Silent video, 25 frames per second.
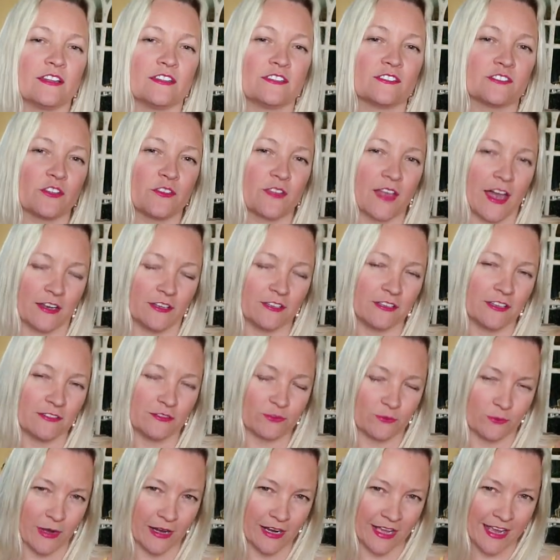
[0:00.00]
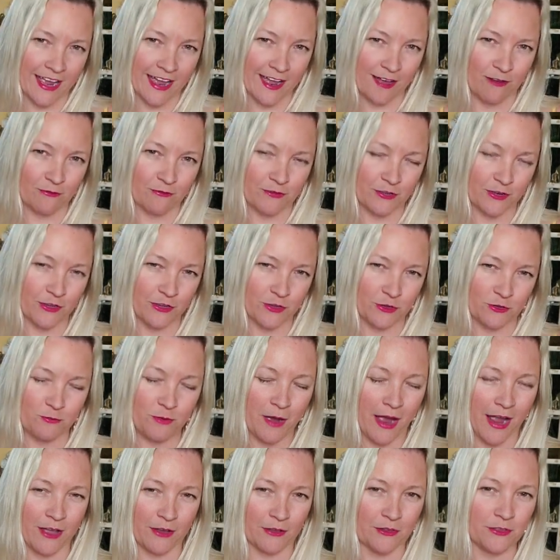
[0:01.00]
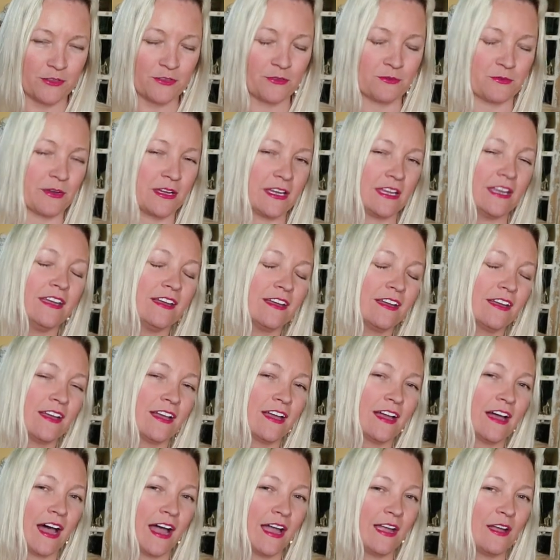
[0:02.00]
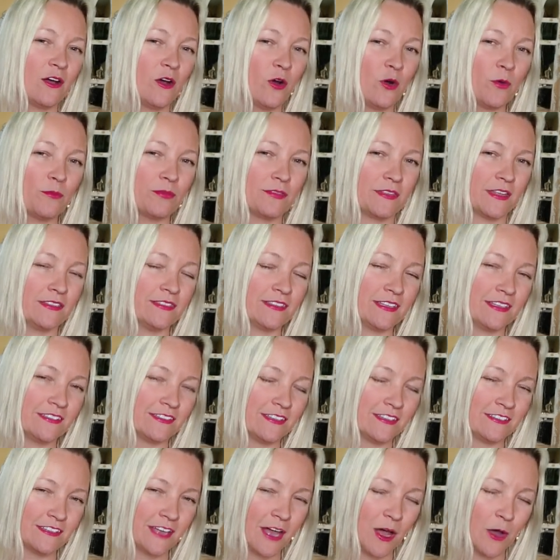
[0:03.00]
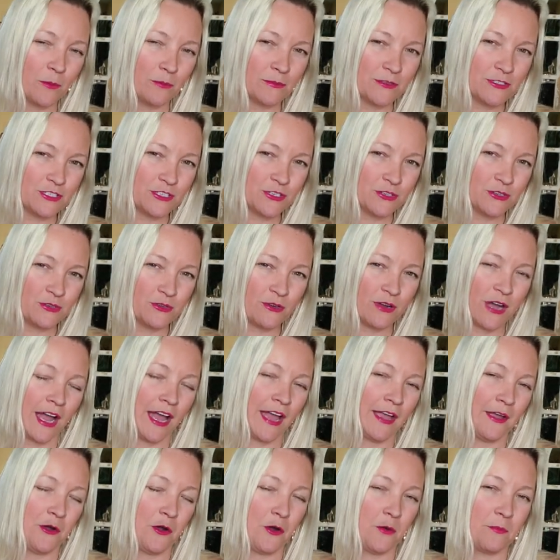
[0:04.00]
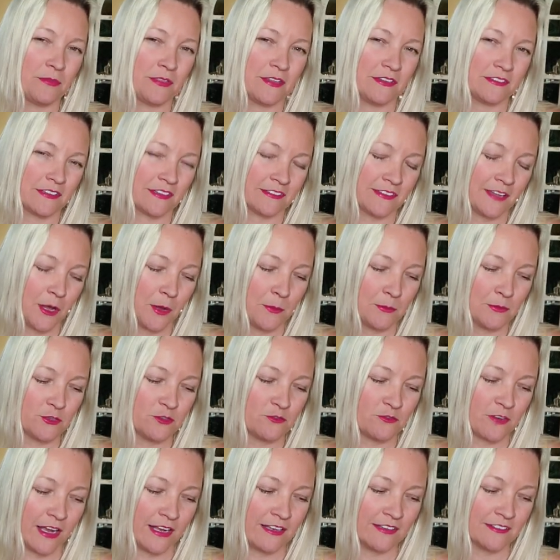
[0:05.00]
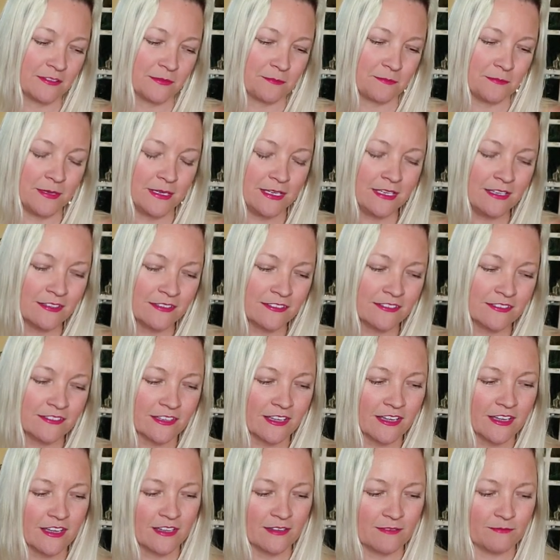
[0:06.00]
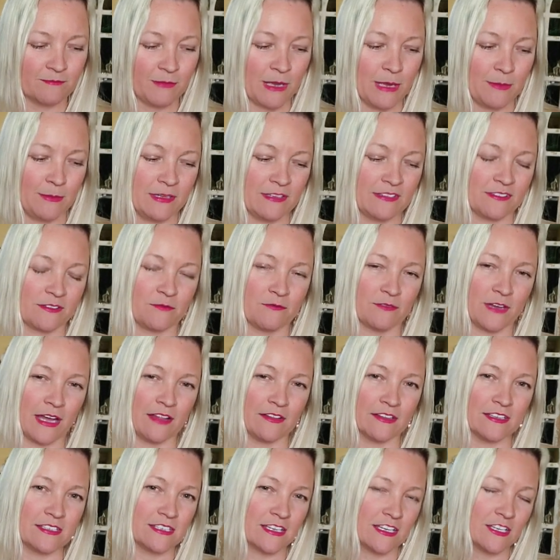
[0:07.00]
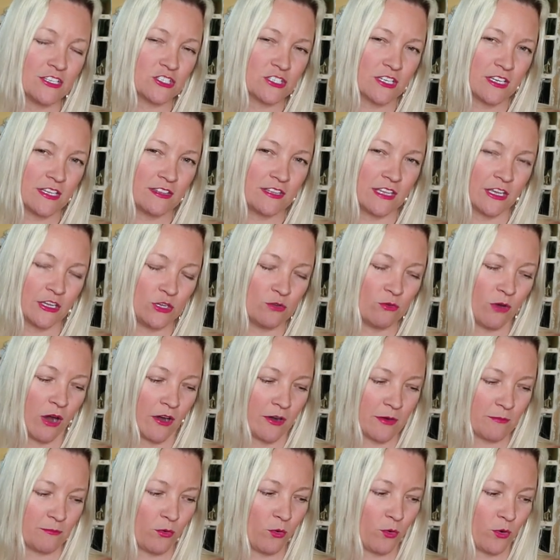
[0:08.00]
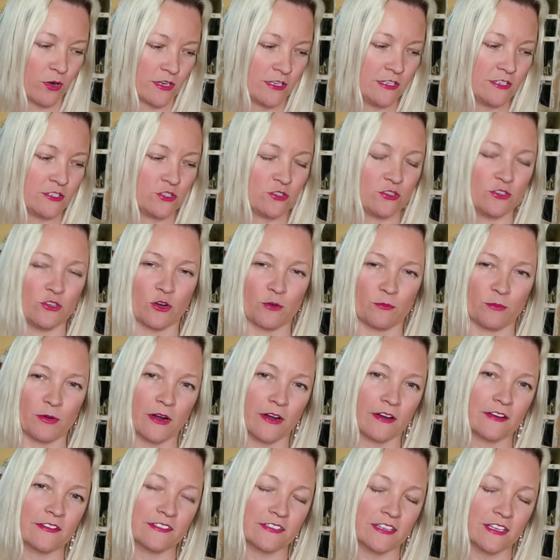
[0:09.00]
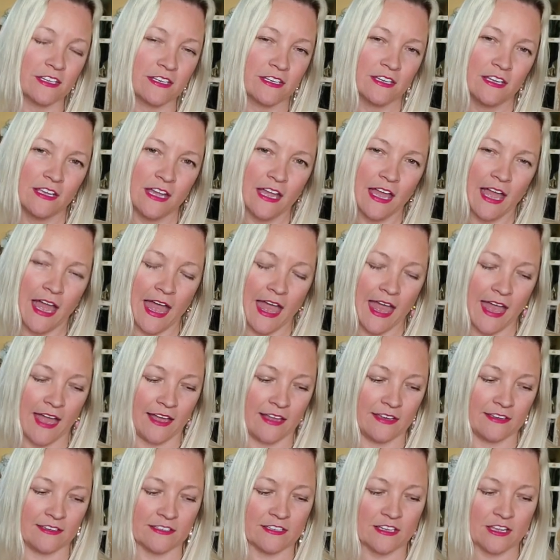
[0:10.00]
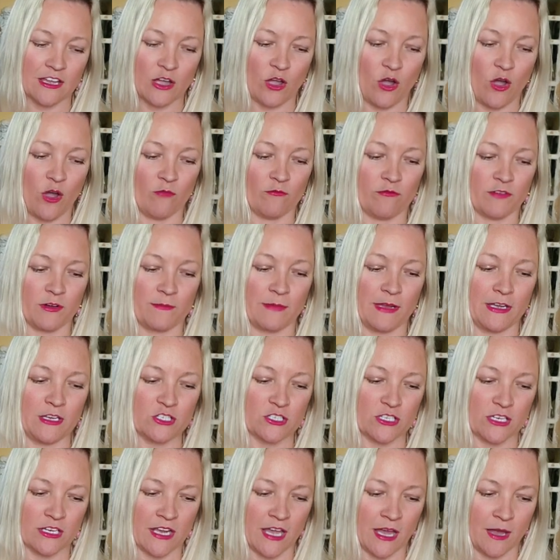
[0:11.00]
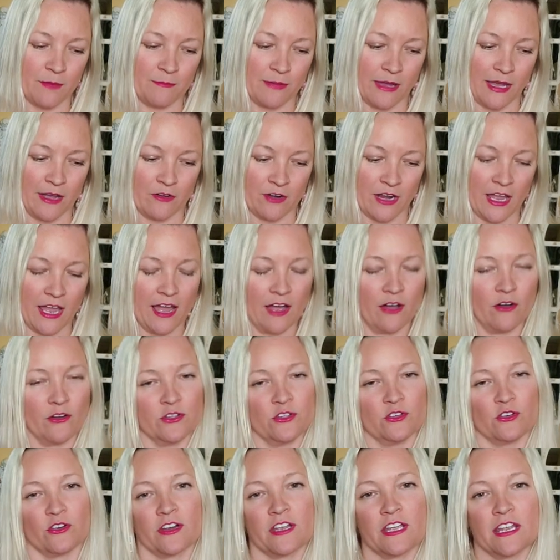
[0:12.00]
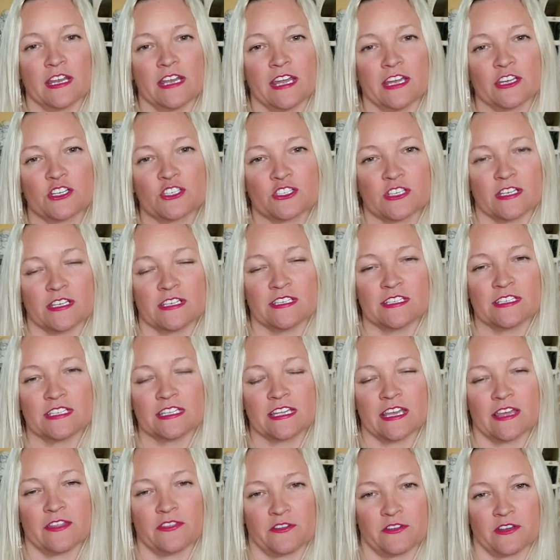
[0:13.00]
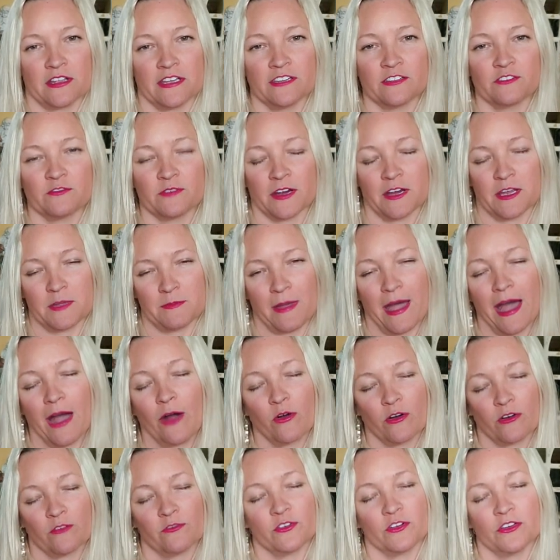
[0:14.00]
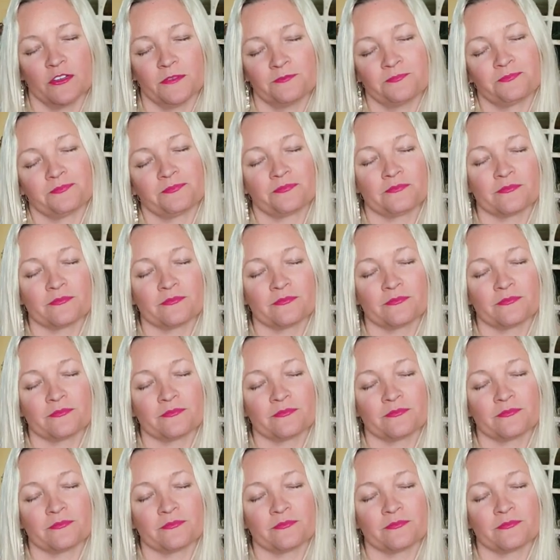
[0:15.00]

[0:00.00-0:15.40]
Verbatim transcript: So that is what I have for you, pile three. I hope that this has helped you. I hope this has helped you find some peace, maybe some validation that you are important to your person, and confirmation about how your connection together is very powerful.